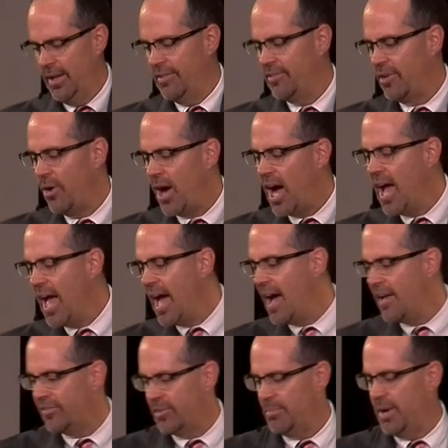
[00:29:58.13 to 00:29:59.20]
And so I
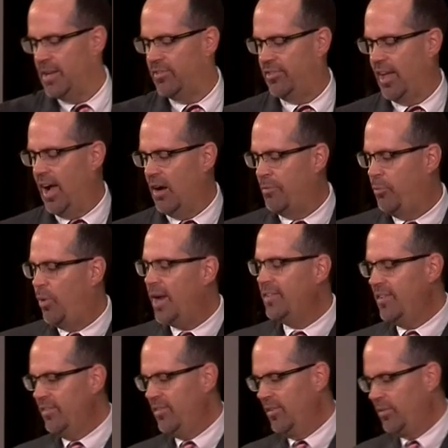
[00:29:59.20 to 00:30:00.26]
ask myself,
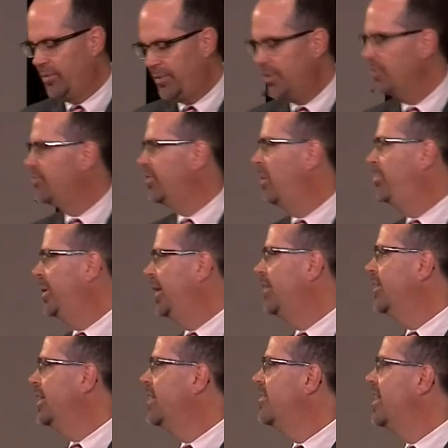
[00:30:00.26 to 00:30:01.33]
what does his first
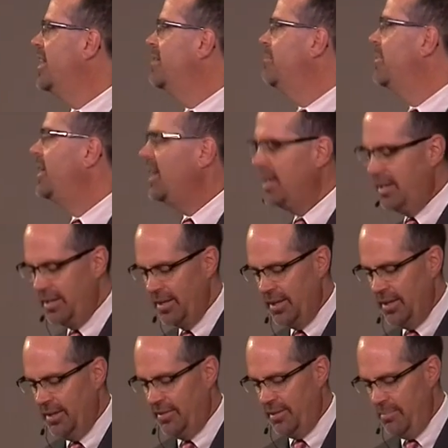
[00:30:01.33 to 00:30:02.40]
appearing then mean
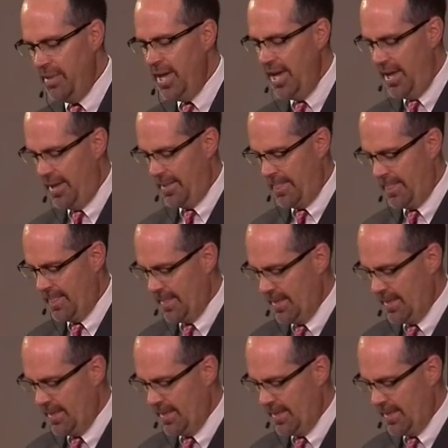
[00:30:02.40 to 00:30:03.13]
to me?